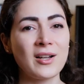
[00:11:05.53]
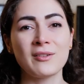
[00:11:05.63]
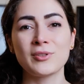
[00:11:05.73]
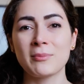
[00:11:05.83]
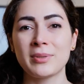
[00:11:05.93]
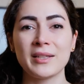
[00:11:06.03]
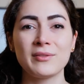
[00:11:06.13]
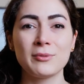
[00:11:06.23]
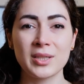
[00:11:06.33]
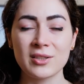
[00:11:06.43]
I want to play
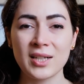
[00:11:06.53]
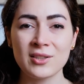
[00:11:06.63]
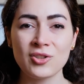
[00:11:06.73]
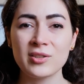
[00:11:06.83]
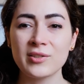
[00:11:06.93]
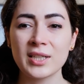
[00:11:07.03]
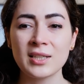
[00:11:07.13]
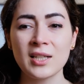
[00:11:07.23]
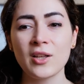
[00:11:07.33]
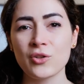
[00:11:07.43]
with my grandchildren.